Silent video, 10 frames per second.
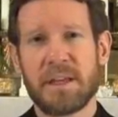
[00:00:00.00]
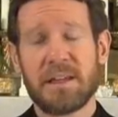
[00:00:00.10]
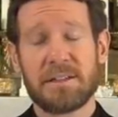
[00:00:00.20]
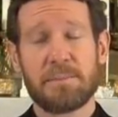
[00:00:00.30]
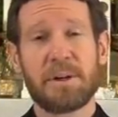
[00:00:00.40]

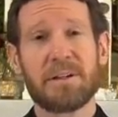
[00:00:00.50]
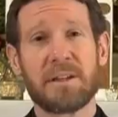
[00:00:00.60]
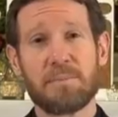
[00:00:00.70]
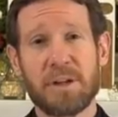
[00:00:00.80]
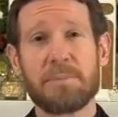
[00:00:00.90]
And it's
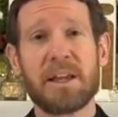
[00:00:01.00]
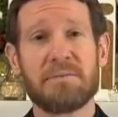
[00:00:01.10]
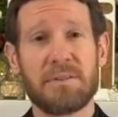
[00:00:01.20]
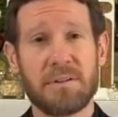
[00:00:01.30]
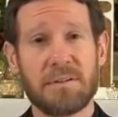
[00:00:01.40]
apparently pretty
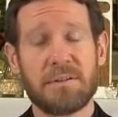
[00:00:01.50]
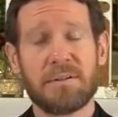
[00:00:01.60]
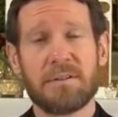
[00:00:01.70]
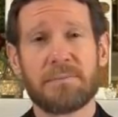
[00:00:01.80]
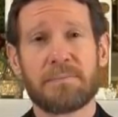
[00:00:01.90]
painful.
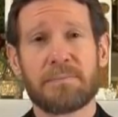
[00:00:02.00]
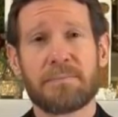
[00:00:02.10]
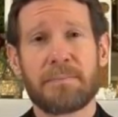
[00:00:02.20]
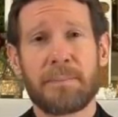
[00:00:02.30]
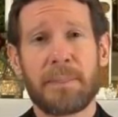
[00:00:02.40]

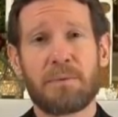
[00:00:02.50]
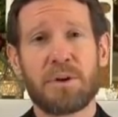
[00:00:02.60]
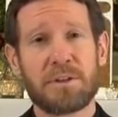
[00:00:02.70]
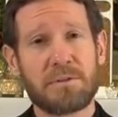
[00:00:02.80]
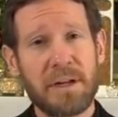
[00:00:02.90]

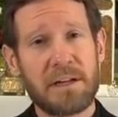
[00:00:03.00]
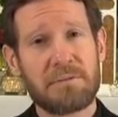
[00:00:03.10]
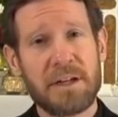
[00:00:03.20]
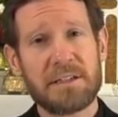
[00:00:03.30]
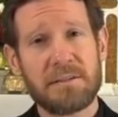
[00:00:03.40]
Well, the great
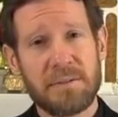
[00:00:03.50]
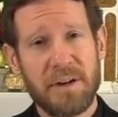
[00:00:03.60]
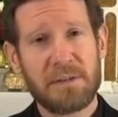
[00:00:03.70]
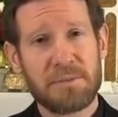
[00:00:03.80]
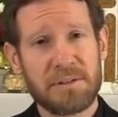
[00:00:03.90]
grace of
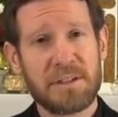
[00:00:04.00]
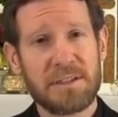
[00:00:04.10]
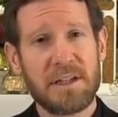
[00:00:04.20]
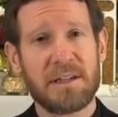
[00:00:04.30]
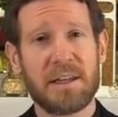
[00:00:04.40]
Divine Mercy
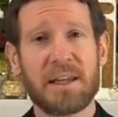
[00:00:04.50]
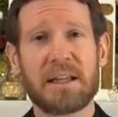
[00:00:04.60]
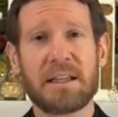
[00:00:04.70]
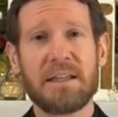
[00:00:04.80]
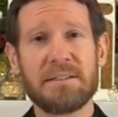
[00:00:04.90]
Sunday
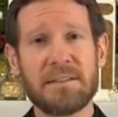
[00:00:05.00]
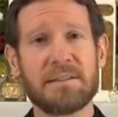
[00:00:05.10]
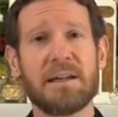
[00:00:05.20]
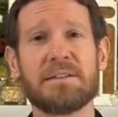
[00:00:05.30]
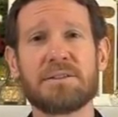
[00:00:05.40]

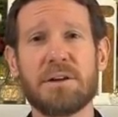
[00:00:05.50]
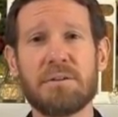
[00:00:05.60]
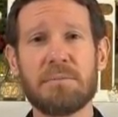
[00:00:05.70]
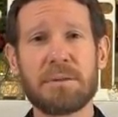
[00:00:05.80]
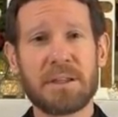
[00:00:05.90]
cleanses us so
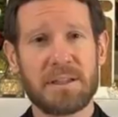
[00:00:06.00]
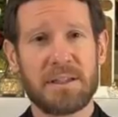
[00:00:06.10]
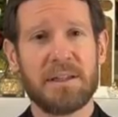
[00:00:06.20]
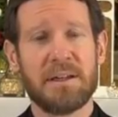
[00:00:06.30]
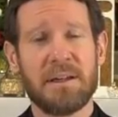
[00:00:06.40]

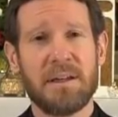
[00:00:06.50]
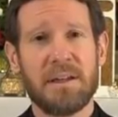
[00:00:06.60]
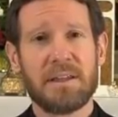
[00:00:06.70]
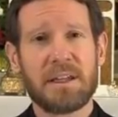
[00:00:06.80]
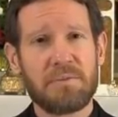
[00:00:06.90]
completely
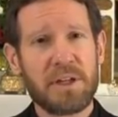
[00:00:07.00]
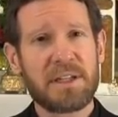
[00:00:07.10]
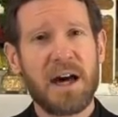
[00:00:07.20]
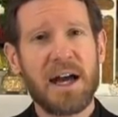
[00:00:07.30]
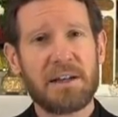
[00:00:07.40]
that if we
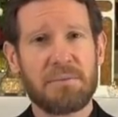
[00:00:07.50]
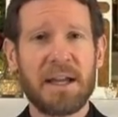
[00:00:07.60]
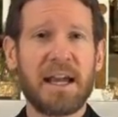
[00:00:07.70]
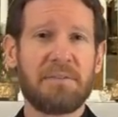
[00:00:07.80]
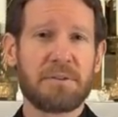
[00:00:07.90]
died
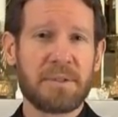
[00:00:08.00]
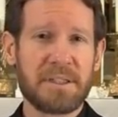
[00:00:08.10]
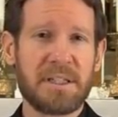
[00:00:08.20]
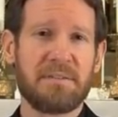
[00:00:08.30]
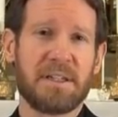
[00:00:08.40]
right after
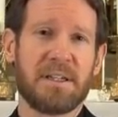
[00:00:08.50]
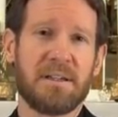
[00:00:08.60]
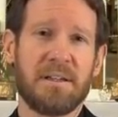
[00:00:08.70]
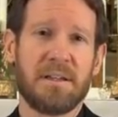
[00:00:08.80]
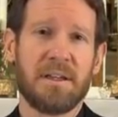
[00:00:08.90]
receiving it,
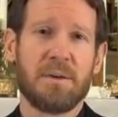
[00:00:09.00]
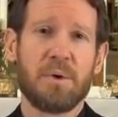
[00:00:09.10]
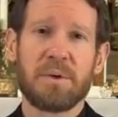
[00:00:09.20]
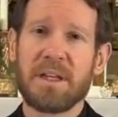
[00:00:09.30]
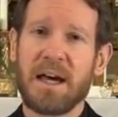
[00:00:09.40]

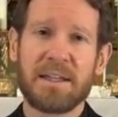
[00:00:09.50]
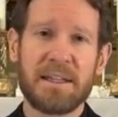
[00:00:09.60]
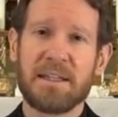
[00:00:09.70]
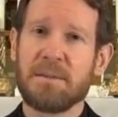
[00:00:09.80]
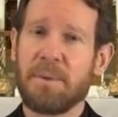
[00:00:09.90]
we would not
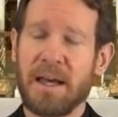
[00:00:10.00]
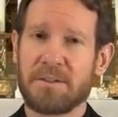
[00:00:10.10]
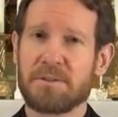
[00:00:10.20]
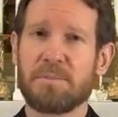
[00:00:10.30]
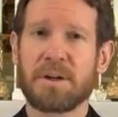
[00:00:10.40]
need to
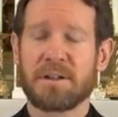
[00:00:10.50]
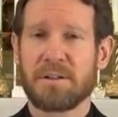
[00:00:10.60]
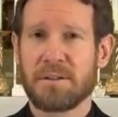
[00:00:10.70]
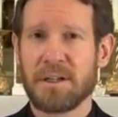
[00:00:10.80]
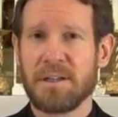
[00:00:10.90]
pass through
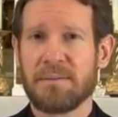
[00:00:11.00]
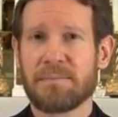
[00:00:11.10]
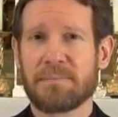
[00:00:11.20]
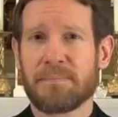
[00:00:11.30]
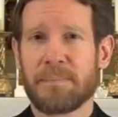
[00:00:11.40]
purgatory.
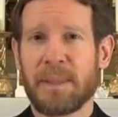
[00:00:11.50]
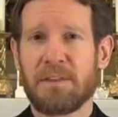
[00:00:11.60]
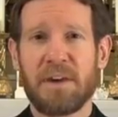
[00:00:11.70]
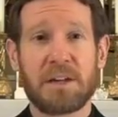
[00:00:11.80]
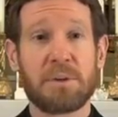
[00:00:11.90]

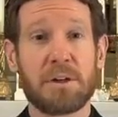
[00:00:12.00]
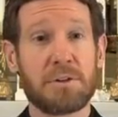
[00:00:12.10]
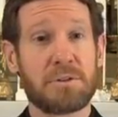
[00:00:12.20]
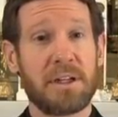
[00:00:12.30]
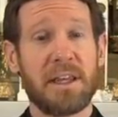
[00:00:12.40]
In fact, we'd go
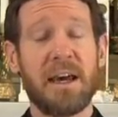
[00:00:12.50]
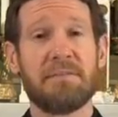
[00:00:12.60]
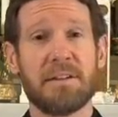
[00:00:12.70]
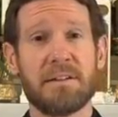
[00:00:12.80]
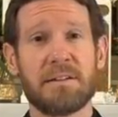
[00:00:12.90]
straight to
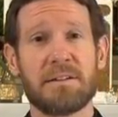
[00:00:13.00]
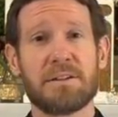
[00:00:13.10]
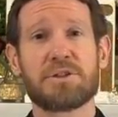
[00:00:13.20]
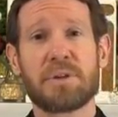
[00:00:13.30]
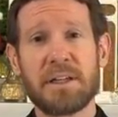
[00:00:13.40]
heaven,
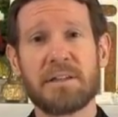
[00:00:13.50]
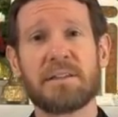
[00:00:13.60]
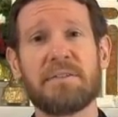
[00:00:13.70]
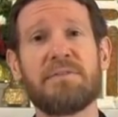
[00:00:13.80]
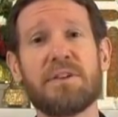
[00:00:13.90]
straight to
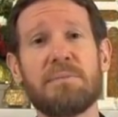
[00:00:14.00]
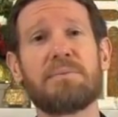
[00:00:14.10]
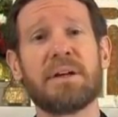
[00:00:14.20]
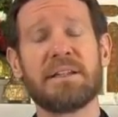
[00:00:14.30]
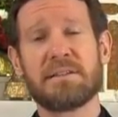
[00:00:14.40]
the full
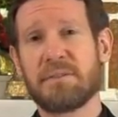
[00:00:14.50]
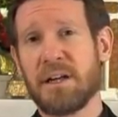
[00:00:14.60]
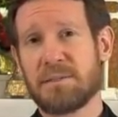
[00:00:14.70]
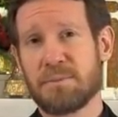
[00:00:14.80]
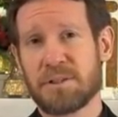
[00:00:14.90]
embrace of
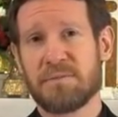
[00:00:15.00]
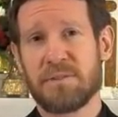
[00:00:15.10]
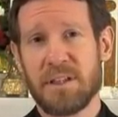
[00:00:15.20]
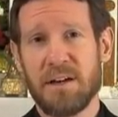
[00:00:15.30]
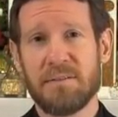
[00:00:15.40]
God's
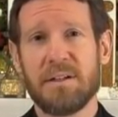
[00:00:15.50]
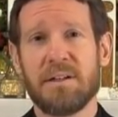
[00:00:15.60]
merciful love.